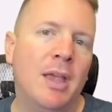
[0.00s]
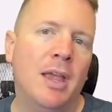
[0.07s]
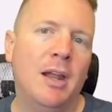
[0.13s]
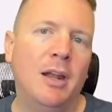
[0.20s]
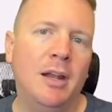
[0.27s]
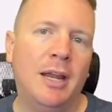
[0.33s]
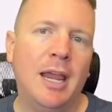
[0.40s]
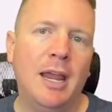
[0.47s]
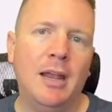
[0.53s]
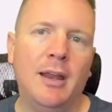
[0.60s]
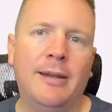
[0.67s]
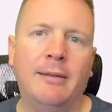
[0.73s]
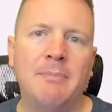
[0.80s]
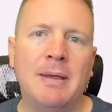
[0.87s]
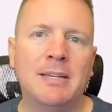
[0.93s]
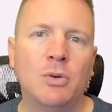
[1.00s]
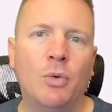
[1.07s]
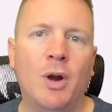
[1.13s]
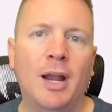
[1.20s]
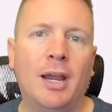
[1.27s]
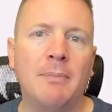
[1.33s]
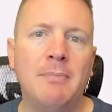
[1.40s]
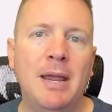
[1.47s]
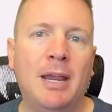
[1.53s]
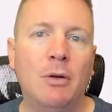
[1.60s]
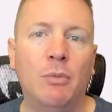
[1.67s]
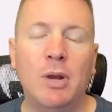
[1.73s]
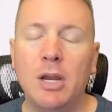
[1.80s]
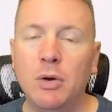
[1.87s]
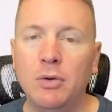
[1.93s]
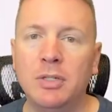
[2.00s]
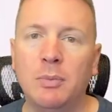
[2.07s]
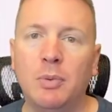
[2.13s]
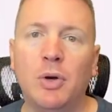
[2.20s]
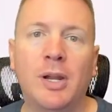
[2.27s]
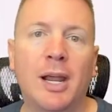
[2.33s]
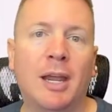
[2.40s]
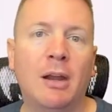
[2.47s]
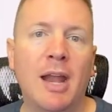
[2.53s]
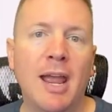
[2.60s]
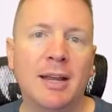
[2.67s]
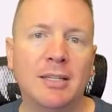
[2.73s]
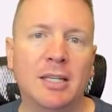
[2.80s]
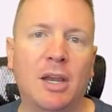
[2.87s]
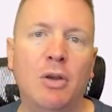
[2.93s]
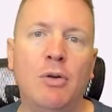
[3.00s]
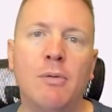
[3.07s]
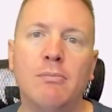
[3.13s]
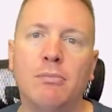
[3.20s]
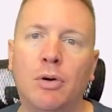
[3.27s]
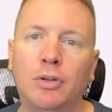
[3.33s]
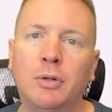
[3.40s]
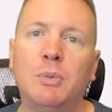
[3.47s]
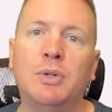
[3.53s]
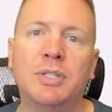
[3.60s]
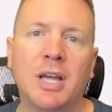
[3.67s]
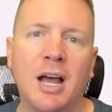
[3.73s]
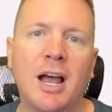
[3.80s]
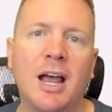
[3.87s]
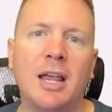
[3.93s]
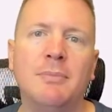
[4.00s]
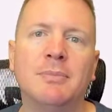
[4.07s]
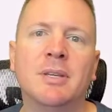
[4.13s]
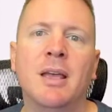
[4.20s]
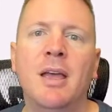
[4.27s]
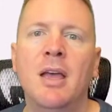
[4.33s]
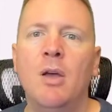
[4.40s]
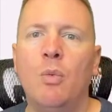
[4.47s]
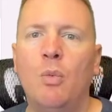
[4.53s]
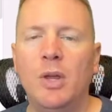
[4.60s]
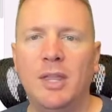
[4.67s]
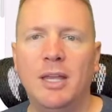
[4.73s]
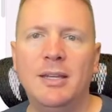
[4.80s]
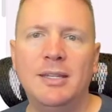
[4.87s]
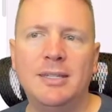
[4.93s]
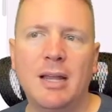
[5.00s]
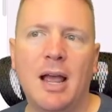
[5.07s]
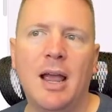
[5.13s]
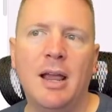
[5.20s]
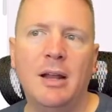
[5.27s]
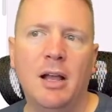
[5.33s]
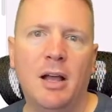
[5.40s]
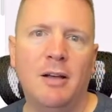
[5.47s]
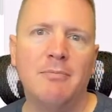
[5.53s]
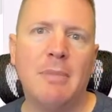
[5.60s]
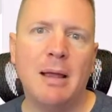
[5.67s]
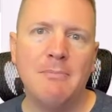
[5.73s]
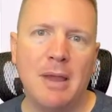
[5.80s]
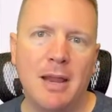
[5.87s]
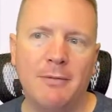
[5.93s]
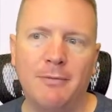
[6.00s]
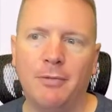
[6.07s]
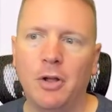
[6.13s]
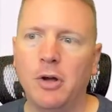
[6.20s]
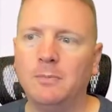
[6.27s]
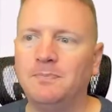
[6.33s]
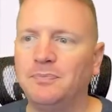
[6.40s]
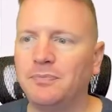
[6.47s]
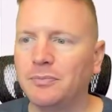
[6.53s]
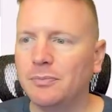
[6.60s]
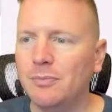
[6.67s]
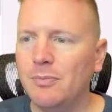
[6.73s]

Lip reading: And then again, it makes it where I can make it reusable and I can execute it multiple times inside of my main flow.